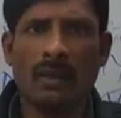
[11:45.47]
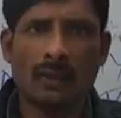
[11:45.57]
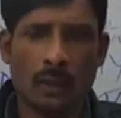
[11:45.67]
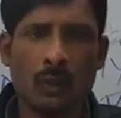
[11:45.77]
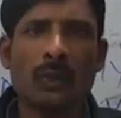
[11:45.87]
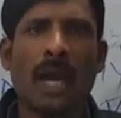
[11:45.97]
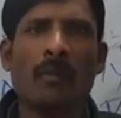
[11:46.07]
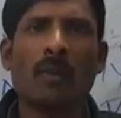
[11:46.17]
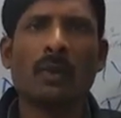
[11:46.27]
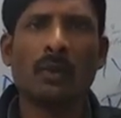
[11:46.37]
that today I'm
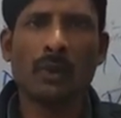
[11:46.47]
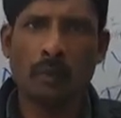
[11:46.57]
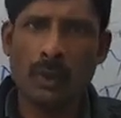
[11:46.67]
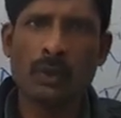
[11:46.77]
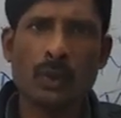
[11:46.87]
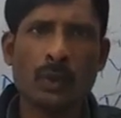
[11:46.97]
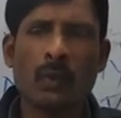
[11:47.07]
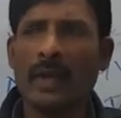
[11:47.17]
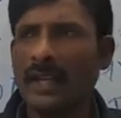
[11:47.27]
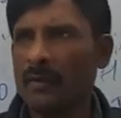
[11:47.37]
able to speak to you
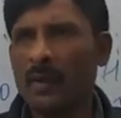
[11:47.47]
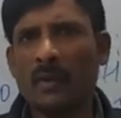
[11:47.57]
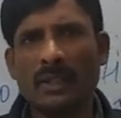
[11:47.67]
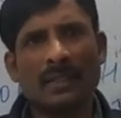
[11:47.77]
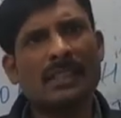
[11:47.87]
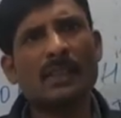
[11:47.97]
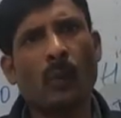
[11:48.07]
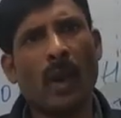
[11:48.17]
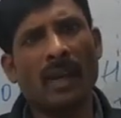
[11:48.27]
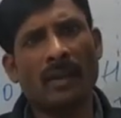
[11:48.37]
and everyone in this
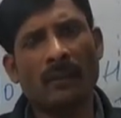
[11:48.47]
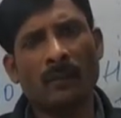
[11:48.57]
way.